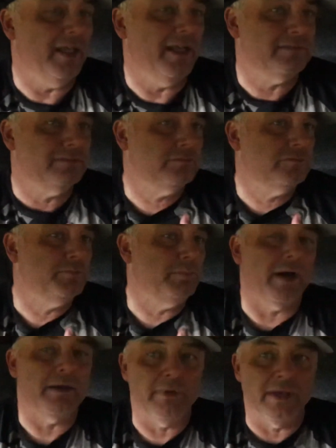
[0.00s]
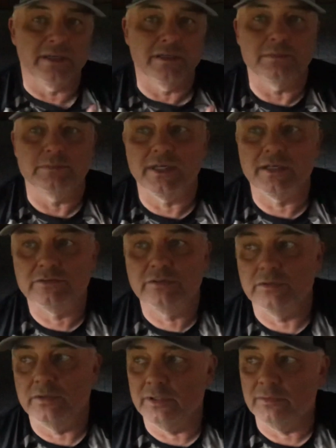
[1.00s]
that spot back up now
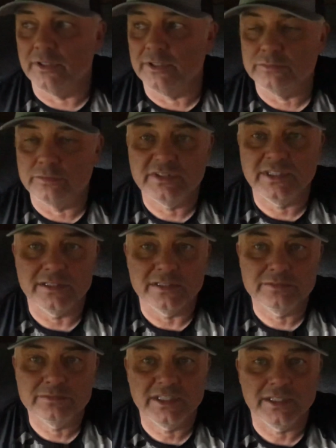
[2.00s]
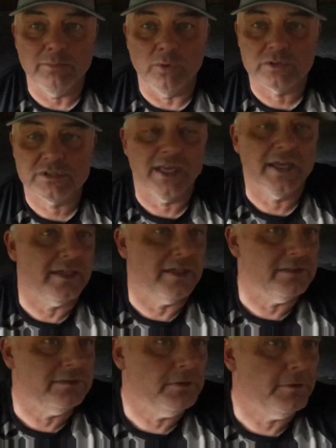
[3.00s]
too. Anyway, because we're seeing more
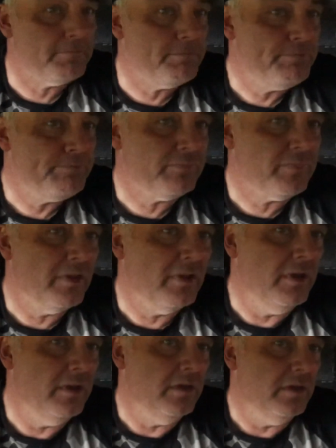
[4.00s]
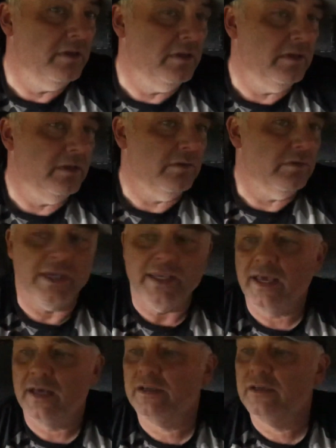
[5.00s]
signs. So
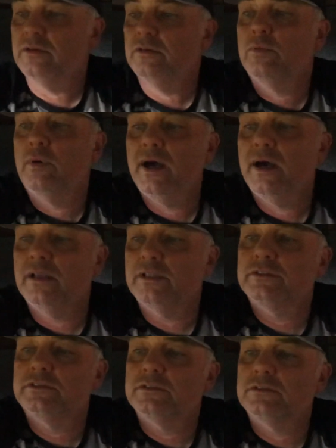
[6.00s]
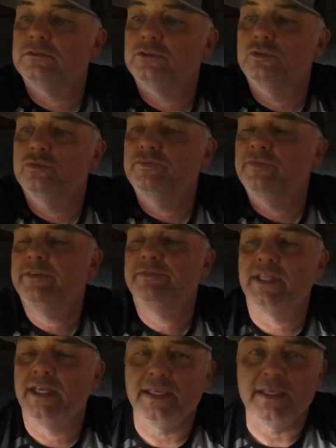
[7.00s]
hang out here a little while. It's
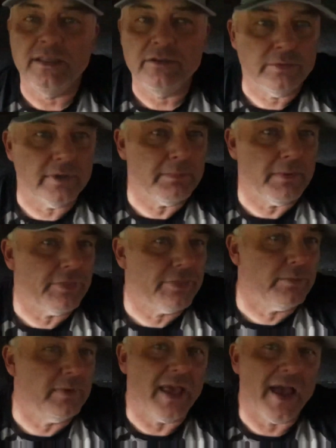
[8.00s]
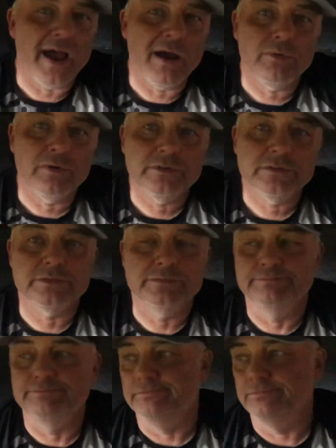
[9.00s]
2:15, so we got about 3 hours.
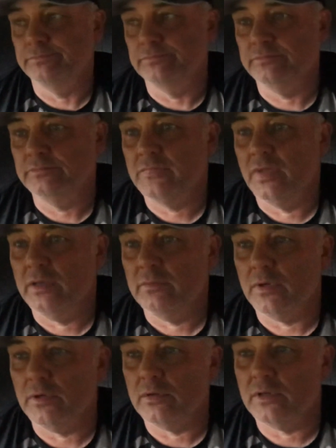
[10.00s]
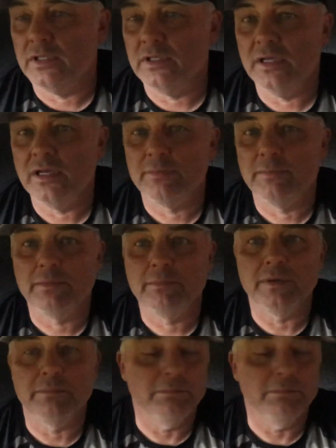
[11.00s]
We'll get lucky, maybe a